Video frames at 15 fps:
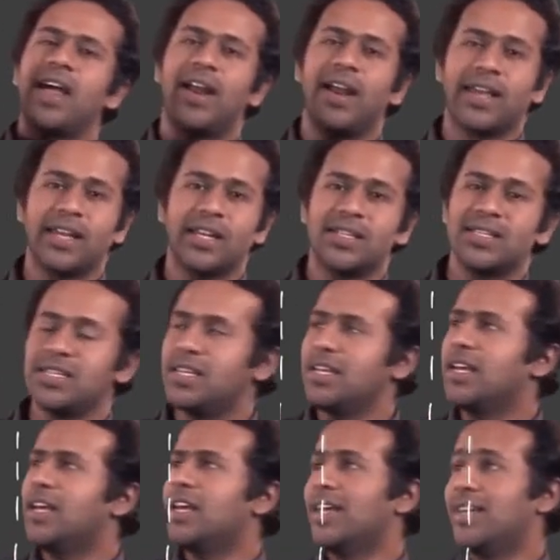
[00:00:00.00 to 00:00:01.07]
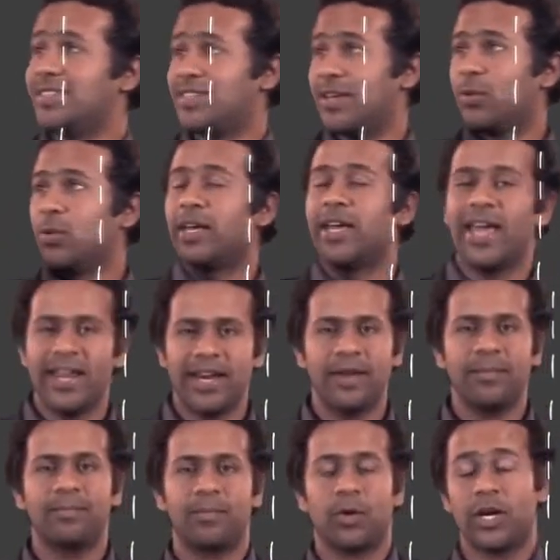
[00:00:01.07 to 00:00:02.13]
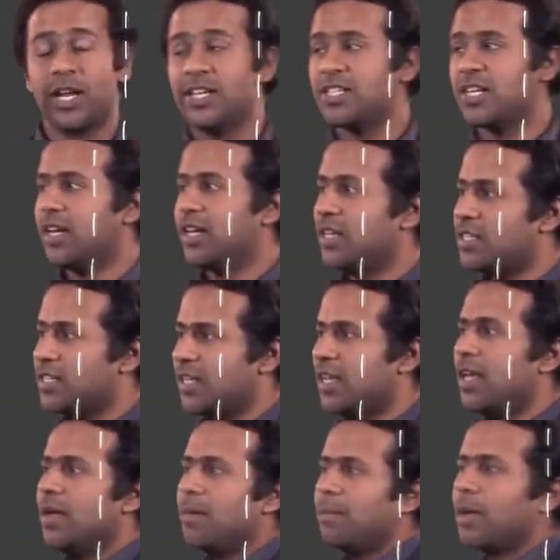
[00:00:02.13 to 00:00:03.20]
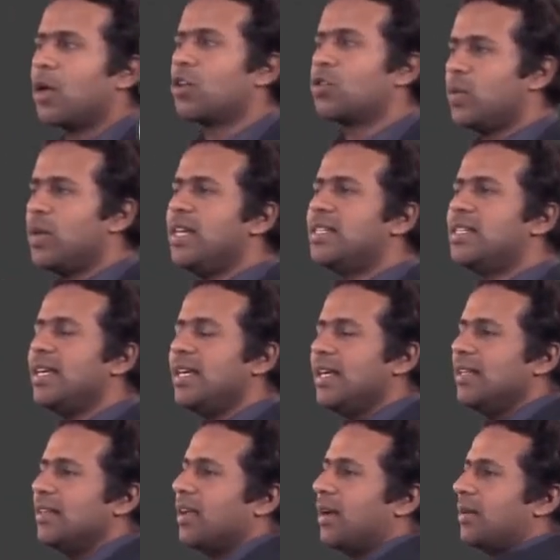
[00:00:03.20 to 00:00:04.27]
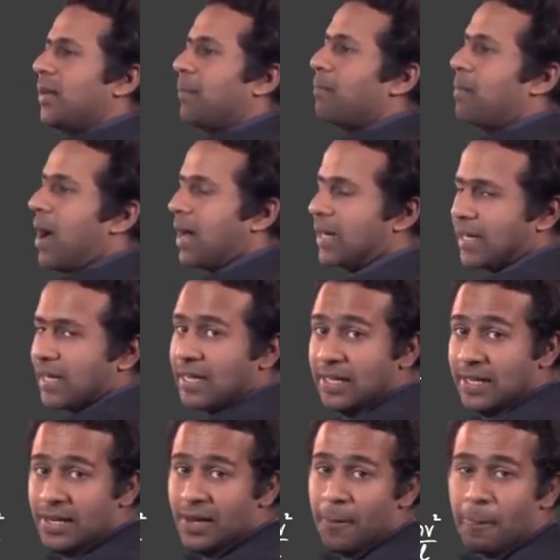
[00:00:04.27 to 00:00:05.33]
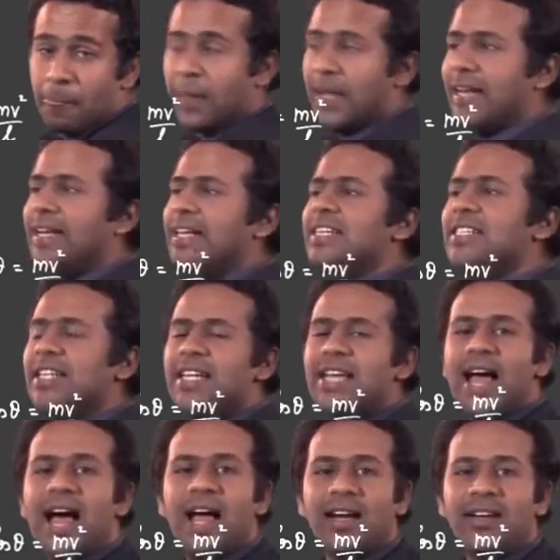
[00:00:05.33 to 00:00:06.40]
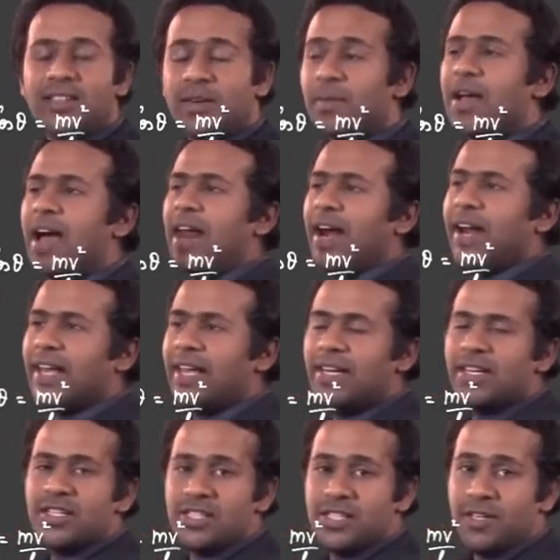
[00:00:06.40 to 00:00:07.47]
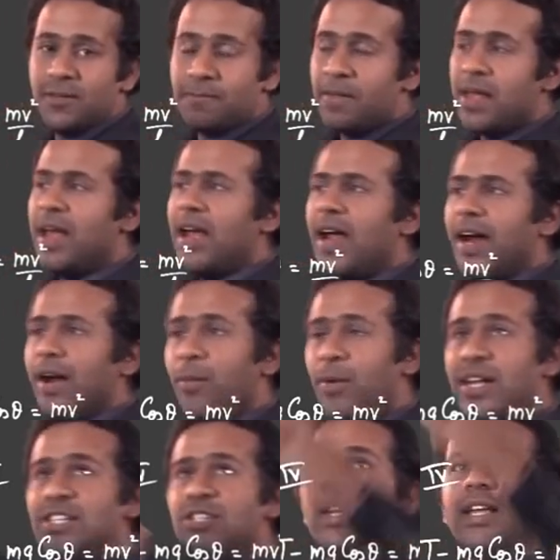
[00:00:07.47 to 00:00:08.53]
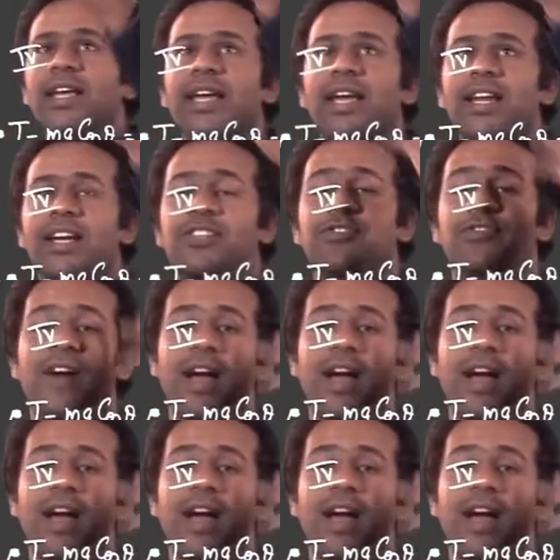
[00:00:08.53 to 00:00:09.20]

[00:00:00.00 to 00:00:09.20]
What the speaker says: kinetic energy is equal to gain in potential energy, because we see that the particle initially had some kinetic energy, and eventually in its